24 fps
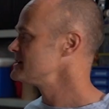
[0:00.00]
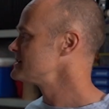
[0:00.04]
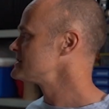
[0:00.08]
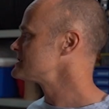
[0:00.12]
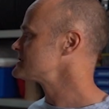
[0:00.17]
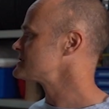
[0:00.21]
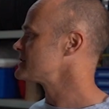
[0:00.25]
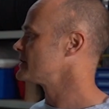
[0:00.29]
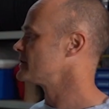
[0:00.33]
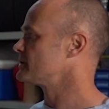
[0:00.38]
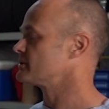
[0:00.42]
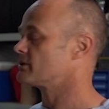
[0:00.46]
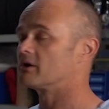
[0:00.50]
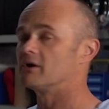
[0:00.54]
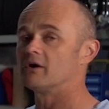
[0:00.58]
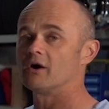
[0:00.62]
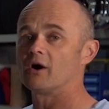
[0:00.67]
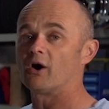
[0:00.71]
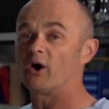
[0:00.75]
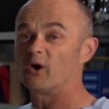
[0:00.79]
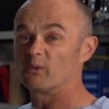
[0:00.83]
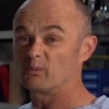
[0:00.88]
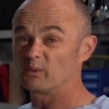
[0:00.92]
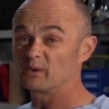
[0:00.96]
So
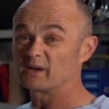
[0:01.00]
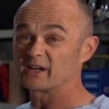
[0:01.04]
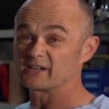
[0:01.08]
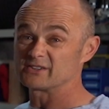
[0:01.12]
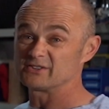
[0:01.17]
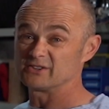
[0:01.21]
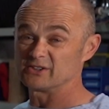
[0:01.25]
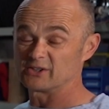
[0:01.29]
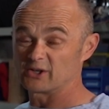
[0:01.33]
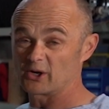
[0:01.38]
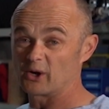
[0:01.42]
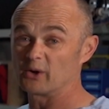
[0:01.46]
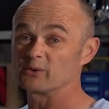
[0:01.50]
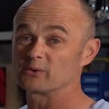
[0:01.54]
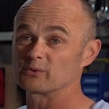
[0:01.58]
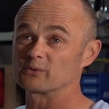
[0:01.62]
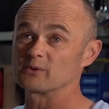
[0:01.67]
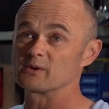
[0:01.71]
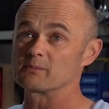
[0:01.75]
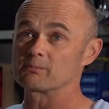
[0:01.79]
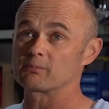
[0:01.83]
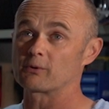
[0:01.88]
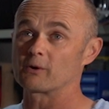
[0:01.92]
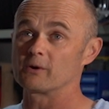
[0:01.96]
I will actually go
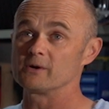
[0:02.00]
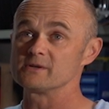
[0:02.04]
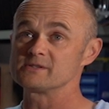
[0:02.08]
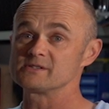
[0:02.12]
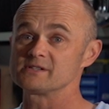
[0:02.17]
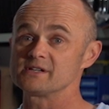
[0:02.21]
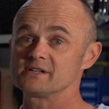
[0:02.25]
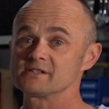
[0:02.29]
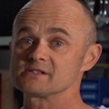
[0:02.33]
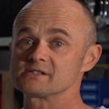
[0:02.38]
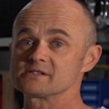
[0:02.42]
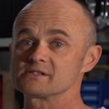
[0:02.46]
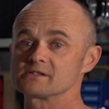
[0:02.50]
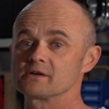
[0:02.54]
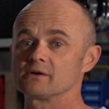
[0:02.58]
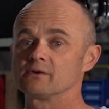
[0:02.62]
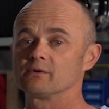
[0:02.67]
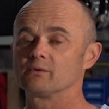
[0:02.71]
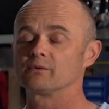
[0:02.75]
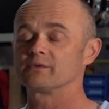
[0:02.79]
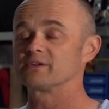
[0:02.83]
through the process.